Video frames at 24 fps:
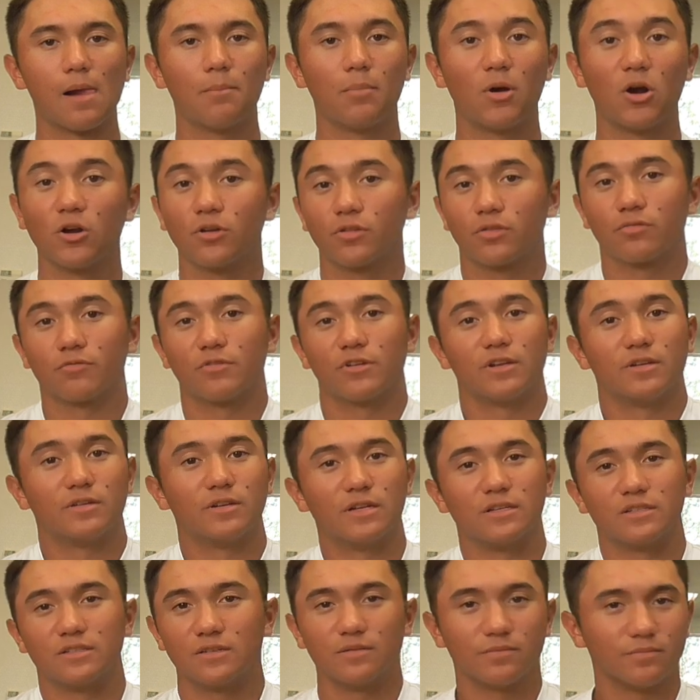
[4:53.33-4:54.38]
par three, it
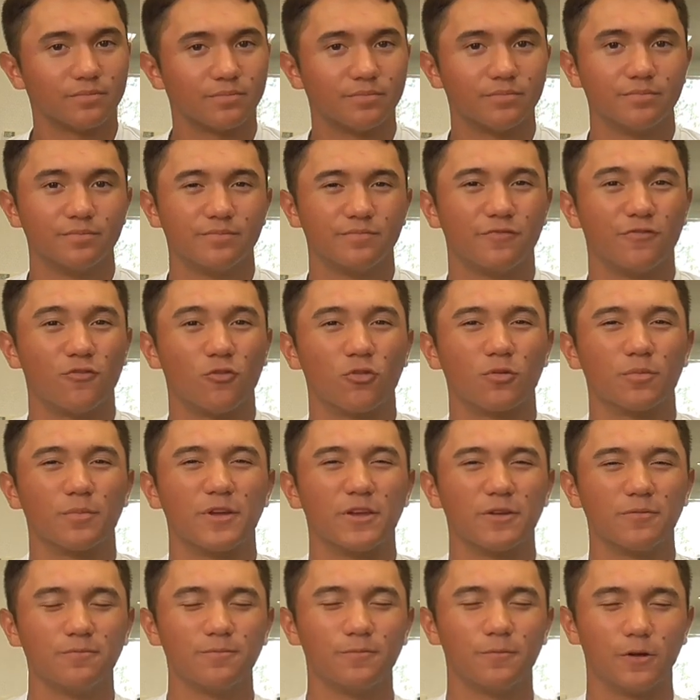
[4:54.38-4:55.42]
does it for
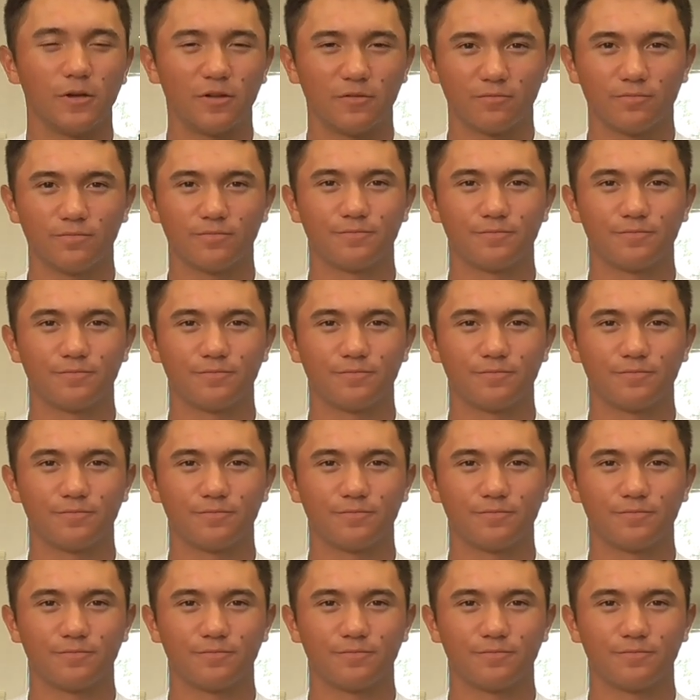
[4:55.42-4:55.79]
me, but